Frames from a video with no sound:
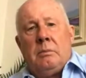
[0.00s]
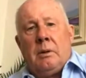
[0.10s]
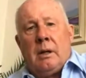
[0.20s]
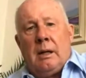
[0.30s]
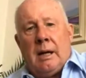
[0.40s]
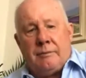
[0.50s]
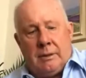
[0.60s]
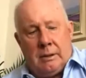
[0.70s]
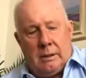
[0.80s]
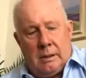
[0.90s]
But I
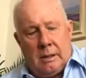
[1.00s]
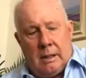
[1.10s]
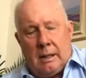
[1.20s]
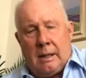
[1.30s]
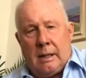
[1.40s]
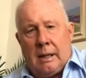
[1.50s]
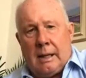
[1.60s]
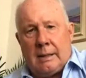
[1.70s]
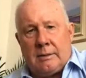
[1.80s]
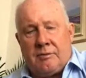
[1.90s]
left
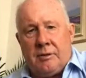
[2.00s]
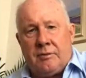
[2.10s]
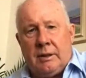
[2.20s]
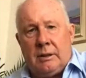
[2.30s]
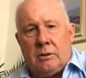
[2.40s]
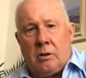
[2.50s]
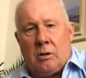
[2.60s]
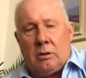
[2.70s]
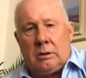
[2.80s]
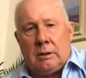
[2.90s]
as a
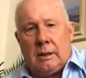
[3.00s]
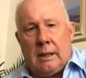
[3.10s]
15-year-old.